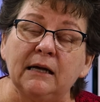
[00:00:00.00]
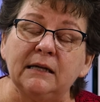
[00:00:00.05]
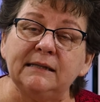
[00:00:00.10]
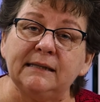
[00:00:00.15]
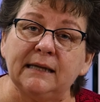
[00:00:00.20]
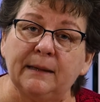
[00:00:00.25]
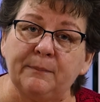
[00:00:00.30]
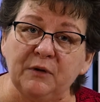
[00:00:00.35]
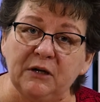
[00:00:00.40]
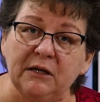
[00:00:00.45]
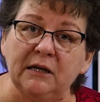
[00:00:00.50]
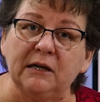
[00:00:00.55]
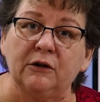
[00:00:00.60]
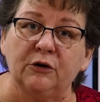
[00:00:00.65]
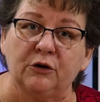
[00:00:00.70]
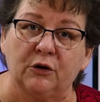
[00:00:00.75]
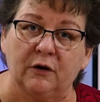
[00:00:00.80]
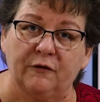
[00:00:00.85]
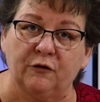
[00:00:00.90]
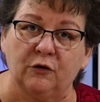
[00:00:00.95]
deputy
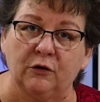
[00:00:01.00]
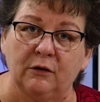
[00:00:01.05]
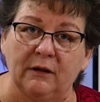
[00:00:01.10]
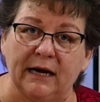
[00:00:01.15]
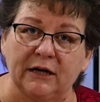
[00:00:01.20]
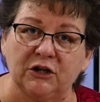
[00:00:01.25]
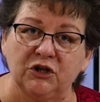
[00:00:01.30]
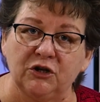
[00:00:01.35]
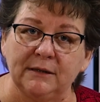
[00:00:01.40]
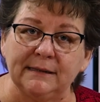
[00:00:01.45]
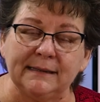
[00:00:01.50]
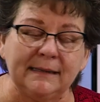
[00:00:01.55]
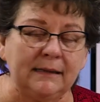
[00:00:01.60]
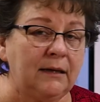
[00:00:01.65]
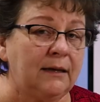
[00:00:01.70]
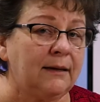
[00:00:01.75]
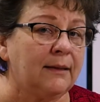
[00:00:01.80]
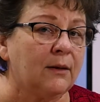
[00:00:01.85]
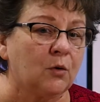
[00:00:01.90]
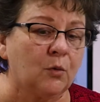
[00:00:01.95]
clerk for elections.
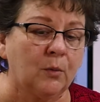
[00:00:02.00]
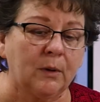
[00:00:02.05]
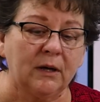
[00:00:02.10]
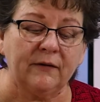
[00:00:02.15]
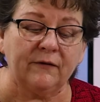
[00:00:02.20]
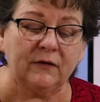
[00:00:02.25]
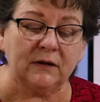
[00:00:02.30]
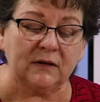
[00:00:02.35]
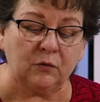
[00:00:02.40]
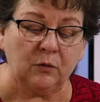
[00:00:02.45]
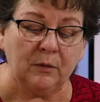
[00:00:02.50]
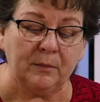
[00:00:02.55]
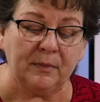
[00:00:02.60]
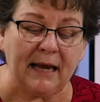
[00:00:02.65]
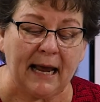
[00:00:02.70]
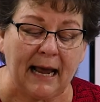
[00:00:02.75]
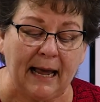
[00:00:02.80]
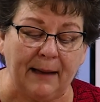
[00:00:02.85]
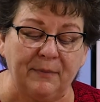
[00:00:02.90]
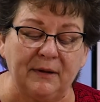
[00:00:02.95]
Either one of us will be
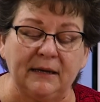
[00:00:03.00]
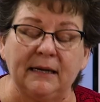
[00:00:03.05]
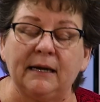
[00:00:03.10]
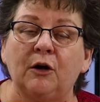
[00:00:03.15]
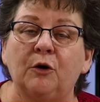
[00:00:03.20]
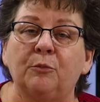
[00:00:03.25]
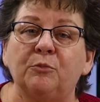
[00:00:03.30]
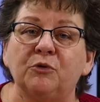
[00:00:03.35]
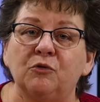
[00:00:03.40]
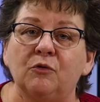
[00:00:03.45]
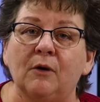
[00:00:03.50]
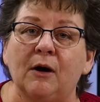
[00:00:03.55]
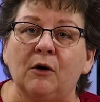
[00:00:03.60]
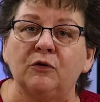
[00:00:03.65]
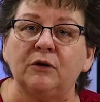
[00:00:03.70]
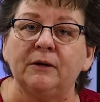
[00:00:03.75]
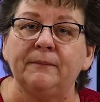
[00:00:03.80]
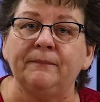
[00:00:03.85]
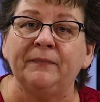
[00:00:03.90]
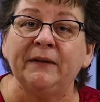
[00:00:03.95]
happy to help you
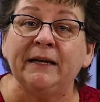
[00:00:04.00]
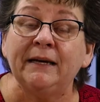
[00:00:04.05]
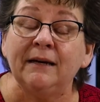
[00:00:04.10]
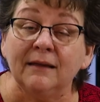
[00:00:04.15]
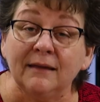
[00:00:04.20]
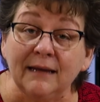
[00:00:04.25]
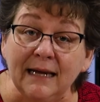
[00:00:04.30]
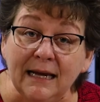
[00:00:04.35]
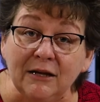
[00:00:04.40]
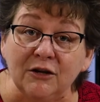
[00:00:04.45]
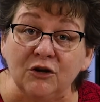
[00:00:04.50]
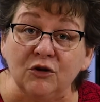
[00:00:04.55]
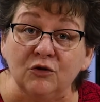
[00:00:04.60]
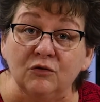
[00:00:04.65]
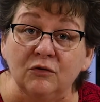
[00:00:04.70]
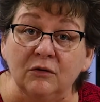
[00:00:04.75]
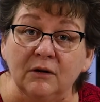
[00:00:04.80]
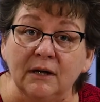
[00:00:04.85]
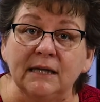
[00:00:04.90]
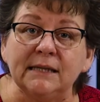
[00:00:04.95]
out. Thank
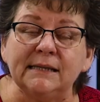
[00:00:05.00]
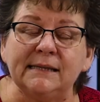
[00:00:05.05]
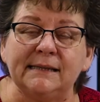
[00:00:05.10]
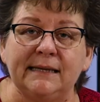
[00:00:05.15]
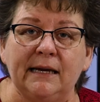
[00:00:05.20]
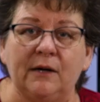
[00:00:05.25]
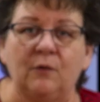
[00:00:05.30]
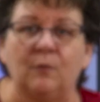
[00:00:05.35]
you, and stay